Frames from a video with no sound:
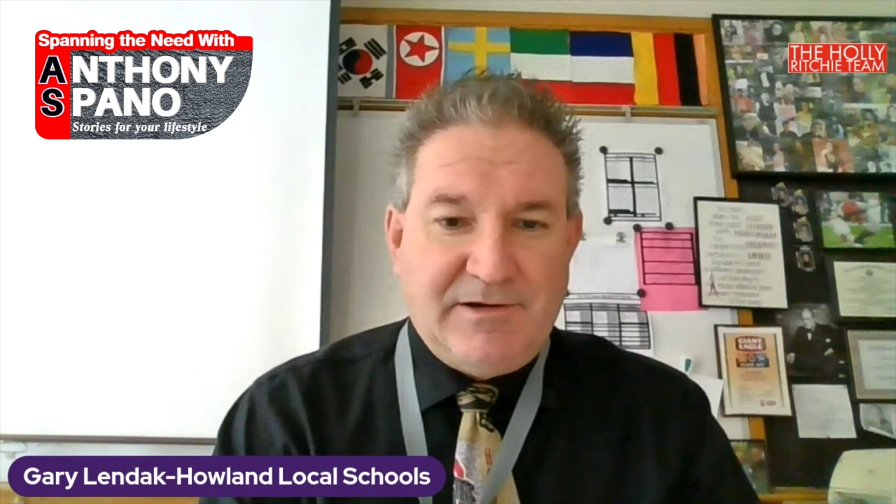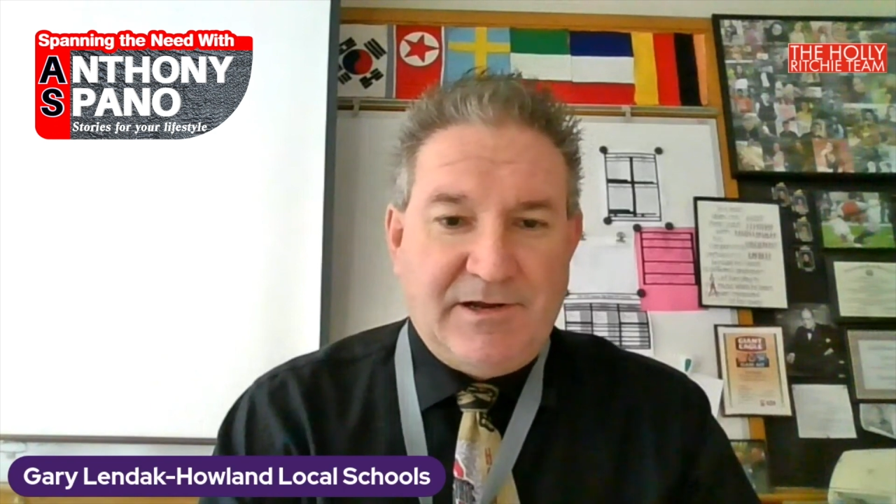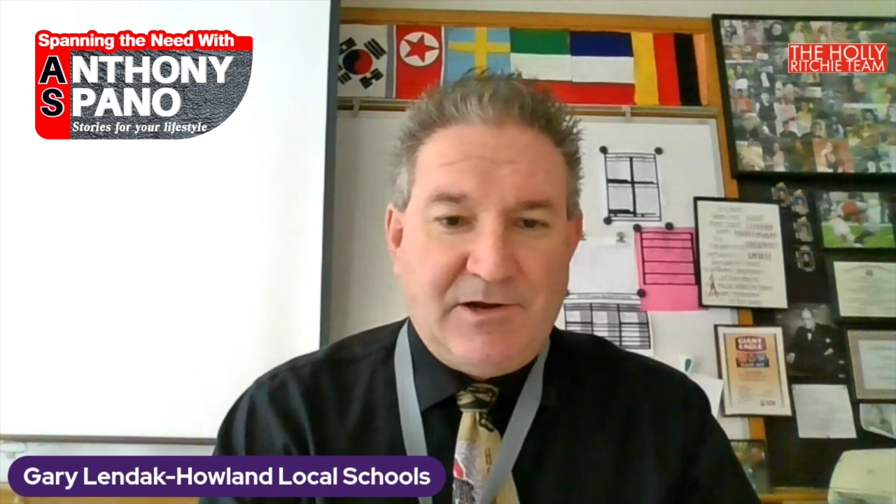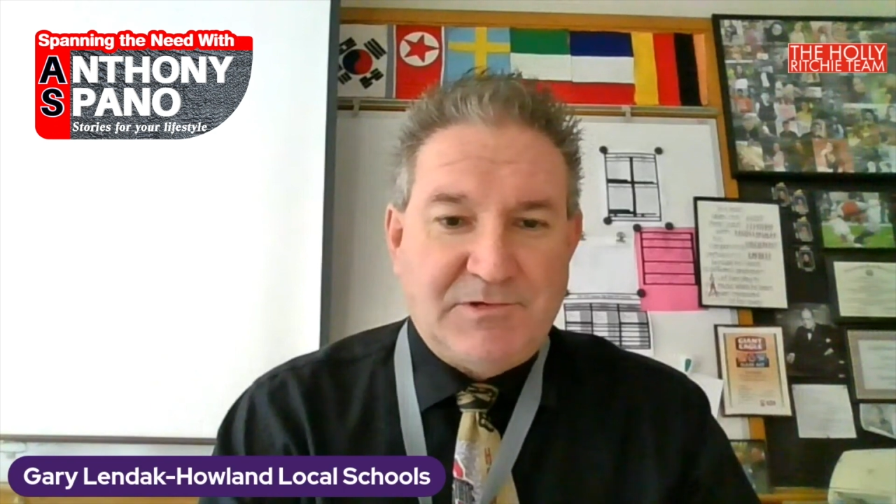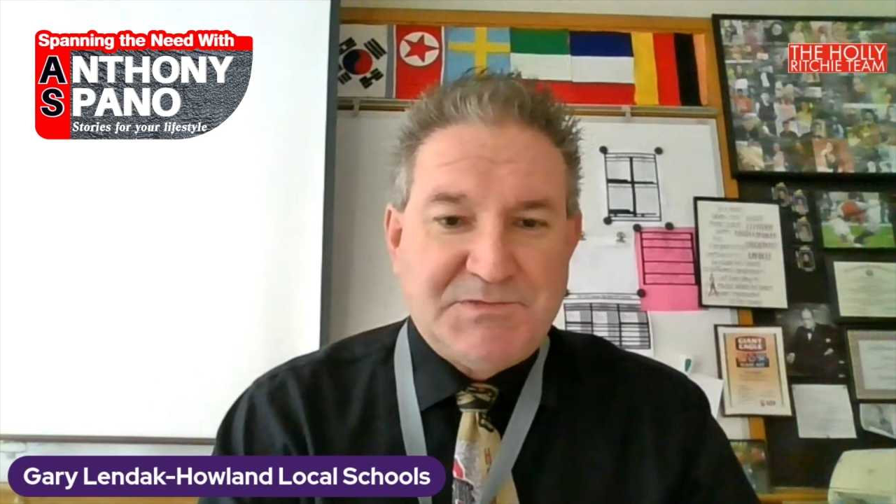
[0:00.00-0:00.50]

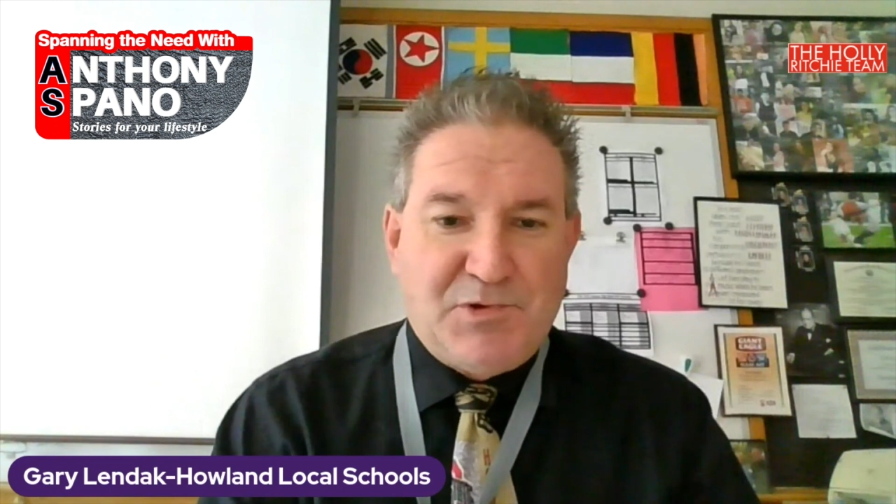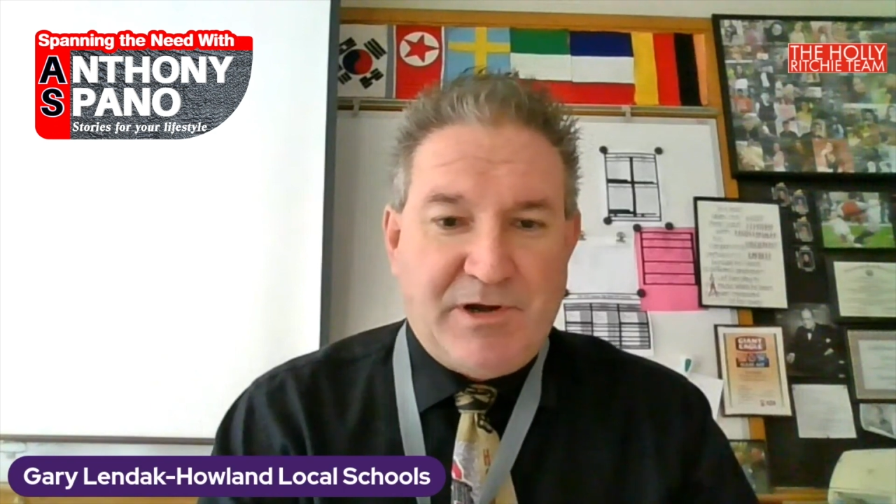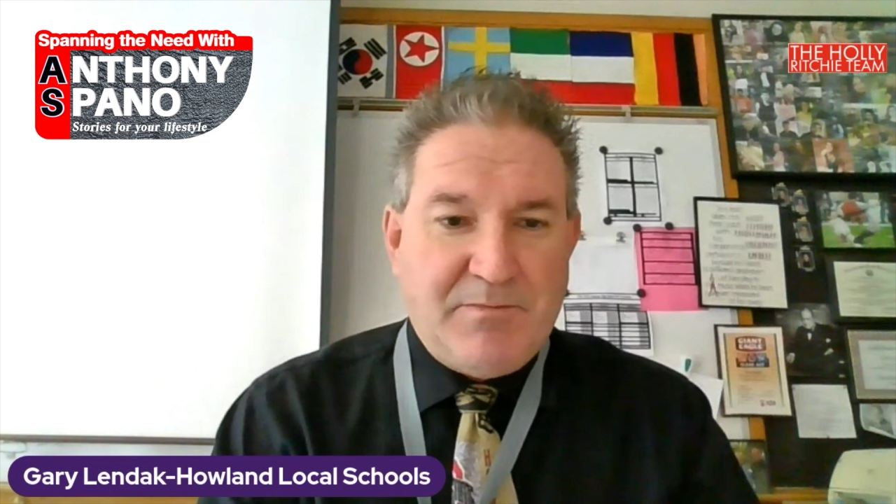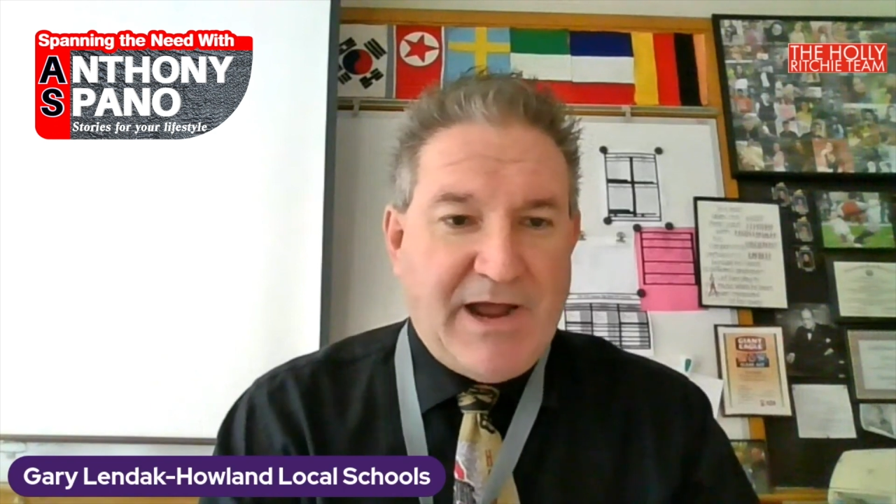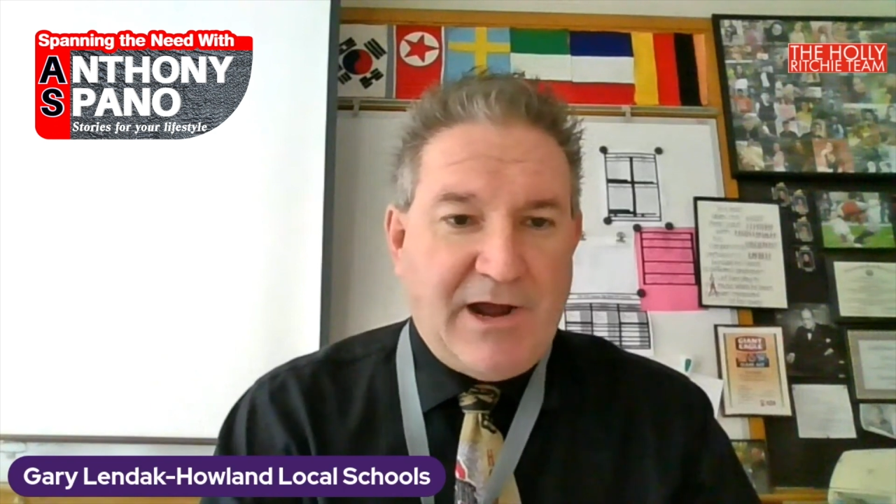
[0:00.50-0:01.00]
you know was put
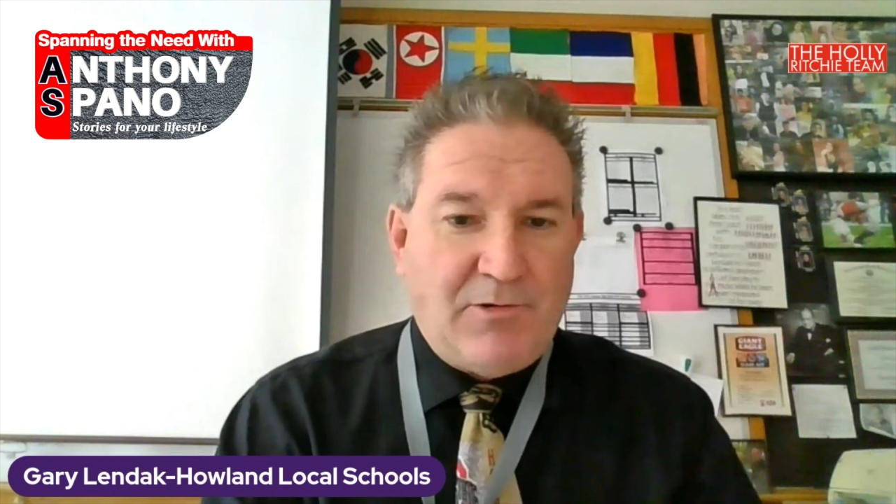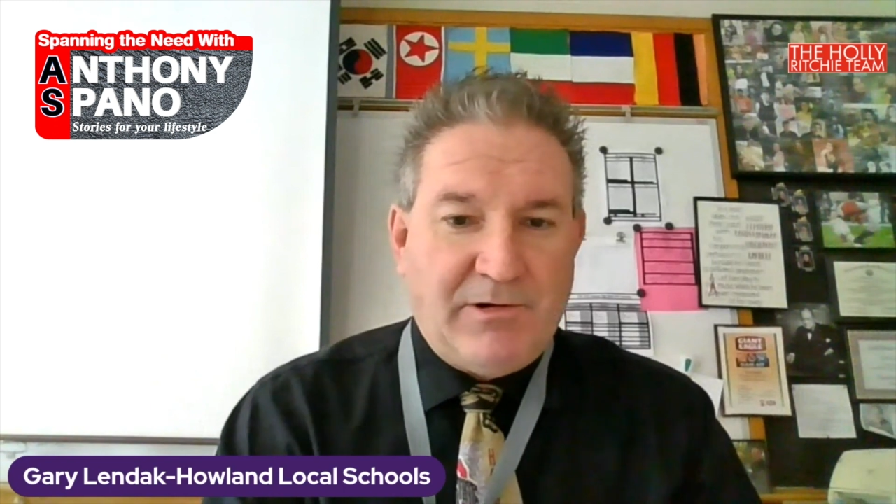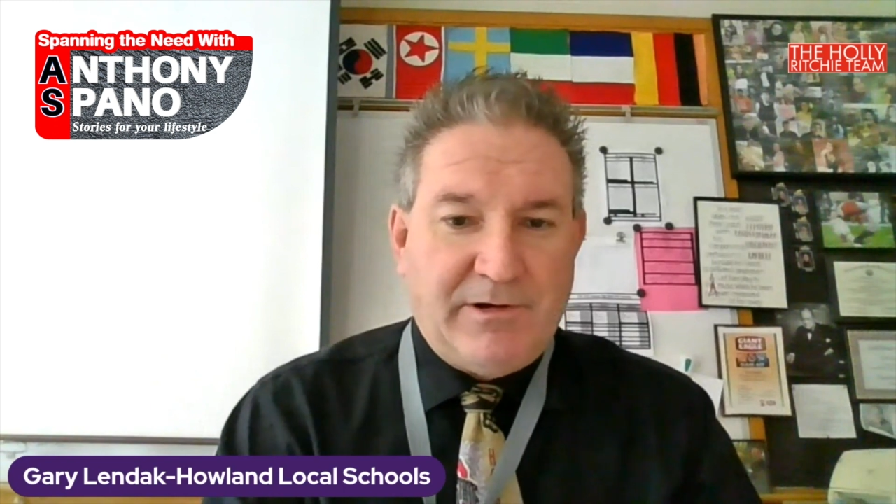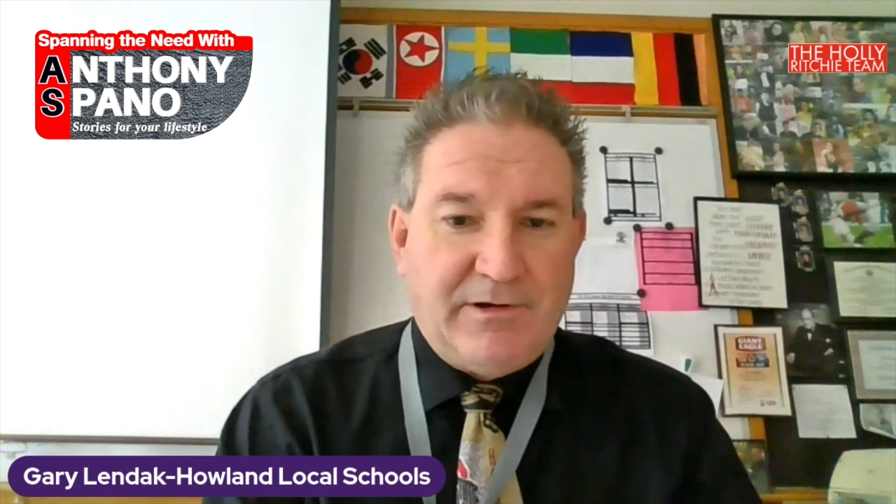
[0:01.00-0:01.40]
in power